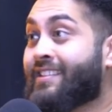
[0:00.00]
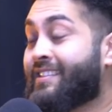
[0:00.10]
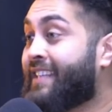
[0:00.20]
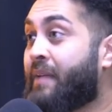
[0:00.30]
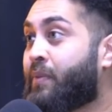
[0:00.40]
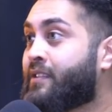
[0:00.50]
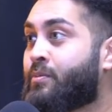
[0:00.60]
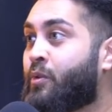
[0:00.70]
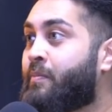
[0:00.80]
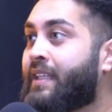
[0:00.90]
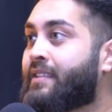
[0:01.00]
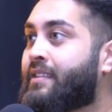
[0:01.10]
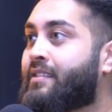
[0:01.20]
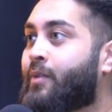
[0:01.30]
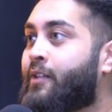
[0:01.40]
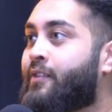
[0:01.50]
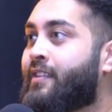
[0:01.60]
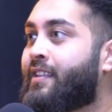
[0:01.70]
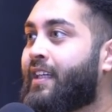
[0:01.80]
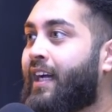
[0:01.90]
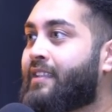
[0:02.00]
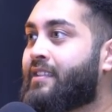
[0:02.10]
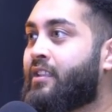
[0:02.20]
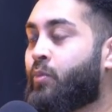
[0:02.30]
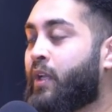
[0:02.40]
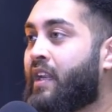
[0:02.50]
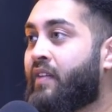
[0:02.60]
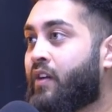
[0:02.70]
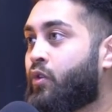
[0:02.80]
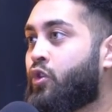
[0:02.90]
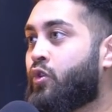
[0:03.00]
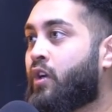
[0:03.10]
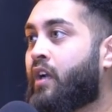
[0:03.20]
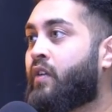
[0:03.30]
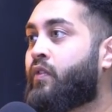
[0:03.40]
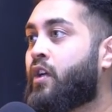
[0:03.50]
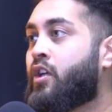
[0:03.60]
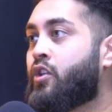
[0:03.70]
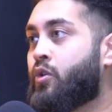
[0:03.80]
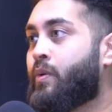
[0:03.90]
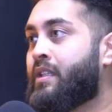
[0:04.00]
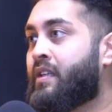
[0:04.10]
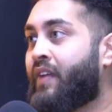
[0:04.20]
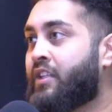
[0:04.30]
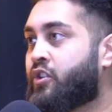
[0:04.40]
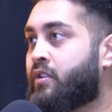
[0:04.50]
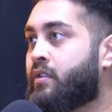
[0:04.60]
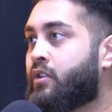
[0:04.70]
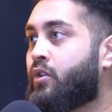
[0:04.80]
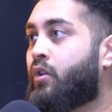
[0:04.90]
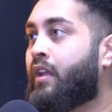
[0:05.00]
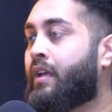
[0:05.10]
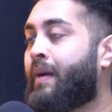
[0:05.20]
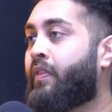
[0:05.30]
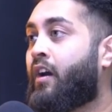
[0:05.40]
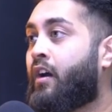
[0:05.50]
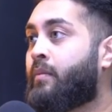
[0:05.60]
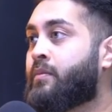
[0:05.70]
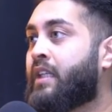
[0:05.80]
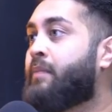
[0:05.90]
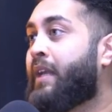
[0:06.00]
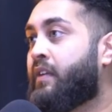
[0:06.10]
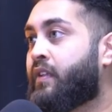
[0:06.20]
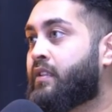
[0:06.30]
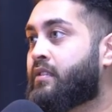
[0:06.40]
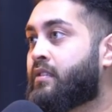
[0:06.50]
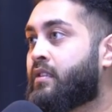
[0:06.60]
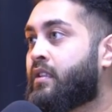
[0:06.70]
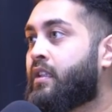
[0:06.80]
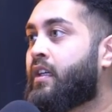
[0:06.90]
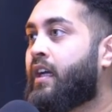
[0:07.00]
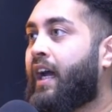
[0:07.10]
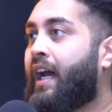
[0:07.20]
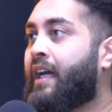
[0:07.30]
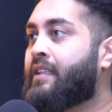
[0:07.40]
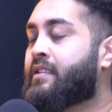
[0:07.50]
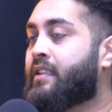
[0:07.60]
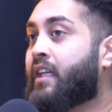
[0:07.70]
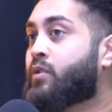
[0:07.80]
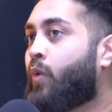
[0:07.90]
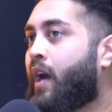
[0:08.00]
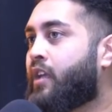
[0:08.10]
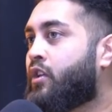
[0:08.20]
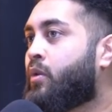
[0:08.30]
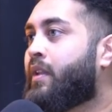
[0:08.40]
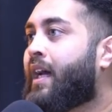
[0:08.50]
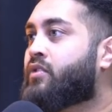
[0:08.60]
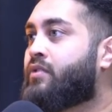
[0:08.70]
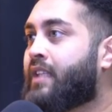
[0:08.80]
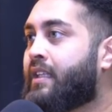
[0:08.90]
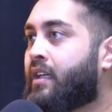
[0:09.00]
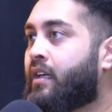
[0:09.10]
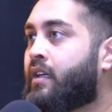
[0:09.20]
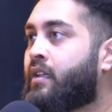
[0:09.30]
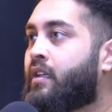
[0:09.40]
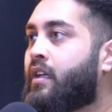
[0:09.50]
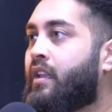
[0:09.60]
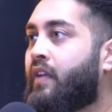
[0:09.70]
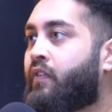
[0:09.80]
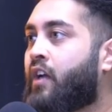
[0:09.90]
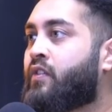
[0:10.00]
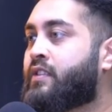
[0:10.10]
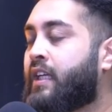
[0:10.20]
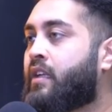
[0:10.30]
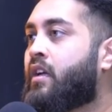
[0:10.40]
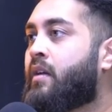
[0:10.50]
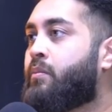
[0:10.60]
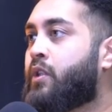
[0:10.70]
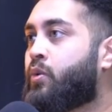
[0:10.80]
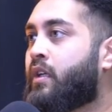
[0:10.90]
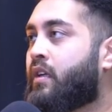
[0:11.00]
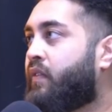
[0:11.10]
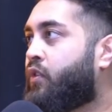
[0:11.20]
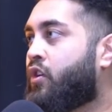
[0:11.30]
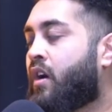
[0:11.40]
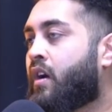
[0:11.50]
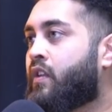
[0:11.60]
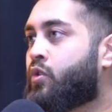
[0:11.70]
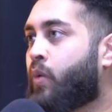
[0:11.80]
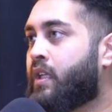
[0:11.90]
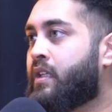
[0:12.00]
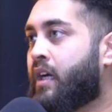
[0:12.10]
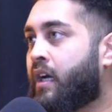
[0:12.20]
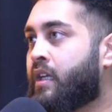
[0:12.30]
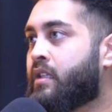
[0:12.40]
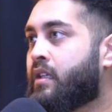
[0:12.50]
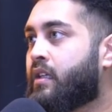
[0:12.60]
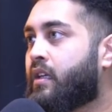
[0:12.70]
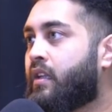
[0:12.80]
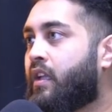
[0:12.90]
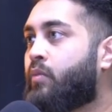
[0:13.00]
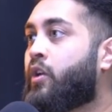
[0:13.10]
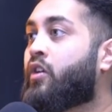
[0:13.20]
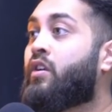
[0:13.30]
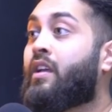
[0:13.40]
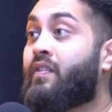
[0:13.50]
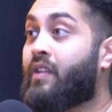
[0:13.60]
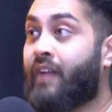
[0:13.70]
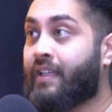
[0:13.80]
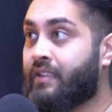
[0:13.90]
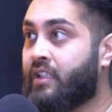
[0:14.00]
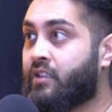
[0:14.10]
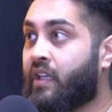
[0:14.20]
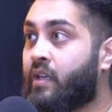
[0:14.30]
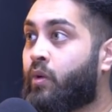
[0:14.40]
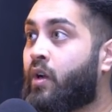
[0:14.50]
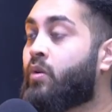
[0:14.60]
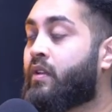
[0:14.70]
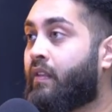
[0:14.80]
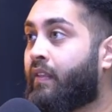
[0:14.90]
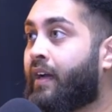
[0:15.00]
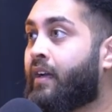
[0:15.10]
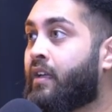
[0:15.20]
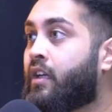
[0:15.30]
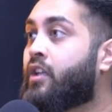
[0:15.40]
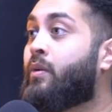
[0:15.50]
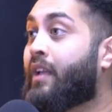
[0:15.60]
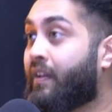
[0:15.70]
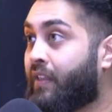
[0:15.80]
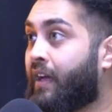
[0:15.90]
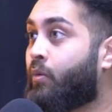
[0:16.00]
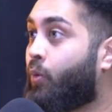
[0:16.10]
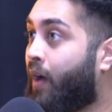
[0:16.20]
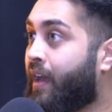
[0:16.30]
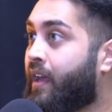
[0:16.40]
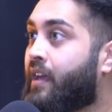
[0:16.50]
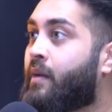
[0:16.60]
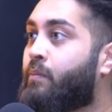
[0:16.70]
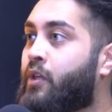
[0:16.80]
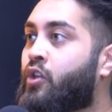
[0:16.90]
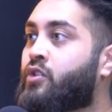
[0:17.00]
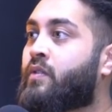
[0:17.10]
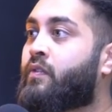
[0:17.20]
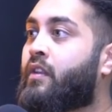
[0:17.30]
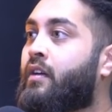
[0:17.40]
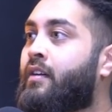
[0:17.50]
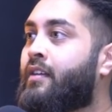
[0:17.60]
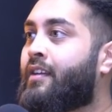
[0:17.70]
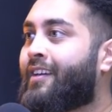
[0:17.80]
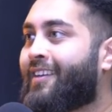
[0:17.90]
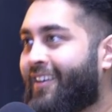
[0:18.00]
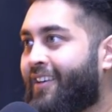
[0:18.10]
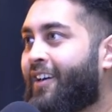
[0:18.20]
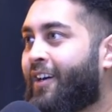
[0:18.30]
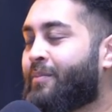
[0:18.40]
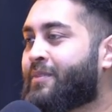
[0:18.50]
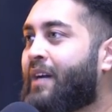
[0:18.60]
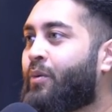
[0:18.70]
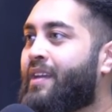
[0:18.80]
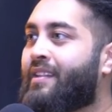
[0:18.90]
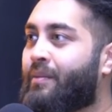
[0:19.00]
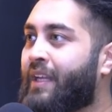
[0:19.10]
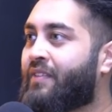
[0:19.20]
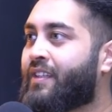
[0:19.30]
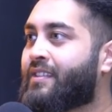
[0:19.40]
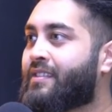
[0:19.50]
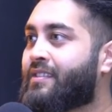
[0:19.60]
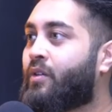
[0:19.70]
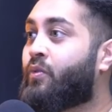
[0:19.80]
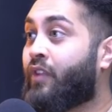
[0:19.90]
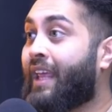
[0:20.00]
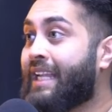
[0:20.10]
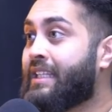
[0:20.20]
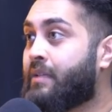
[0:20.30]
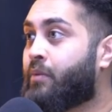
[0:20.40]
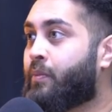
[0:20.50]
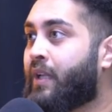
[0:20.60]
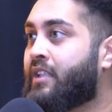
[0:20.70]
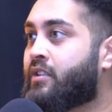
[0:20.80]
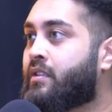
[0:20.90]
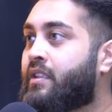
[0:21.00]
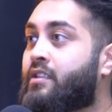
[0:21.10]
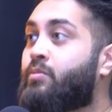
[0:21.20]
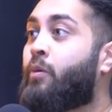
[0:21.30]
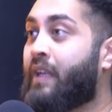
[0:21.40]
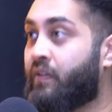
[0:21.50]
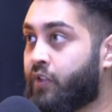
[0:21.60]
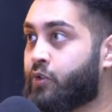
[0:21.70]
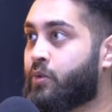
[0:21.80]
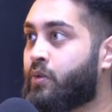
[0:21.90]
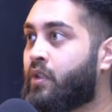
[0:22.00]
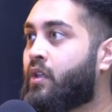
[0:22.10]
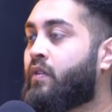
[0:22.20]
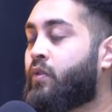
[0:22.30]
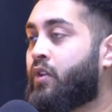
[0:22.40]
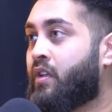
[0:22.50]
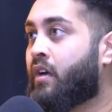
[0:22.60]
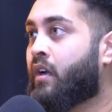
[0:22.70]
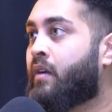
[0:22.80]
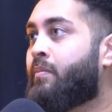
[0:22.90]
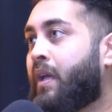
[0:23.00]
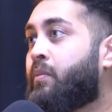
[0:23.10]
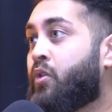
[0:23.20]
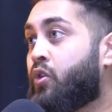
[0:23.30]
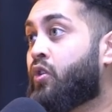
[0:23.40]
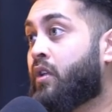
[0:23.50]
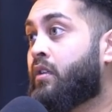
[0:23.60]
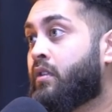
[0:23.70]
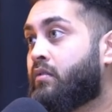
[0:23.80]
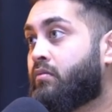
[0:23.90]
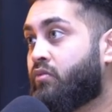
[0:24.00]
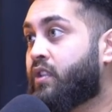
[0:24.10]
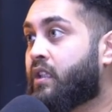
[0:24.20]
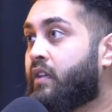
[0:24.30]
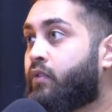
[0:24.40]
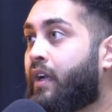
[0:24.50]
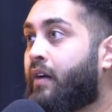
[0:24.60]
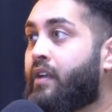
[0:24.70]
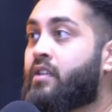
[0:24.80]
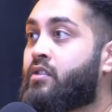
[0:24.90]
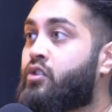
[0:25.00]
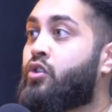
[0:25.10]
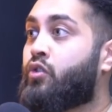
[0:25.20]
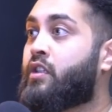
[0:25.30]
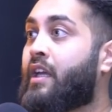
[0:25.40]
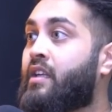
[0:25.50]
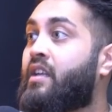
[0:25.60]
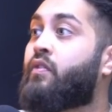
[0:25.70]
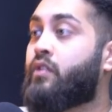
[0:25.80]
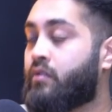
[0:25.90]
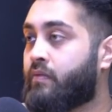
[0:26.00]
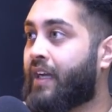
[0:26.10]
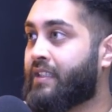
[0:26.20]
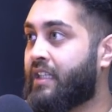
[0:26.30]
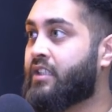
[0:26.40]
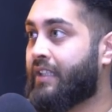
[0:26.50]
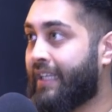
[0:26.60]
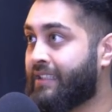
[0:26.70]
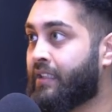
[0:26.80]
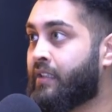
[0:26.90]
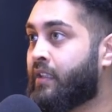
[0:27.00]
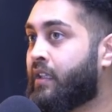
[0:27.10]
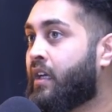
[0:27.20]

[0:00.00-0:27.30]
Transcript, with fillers: That's the same principle in medicine as well. As in, whenever you kind of do an intervention, you think about the harms and benefits. And that's why, you know, with AstraZeneca, they've kind of said, if you're younger than 29, then we're not going to give the vaccination. Anyone older than that, you will give that. Why? Because of the harms outweighing the benefits. So for the elderly population, it's more beneficial. For the younger, maybe you can risk it for now and take a different vaccination later.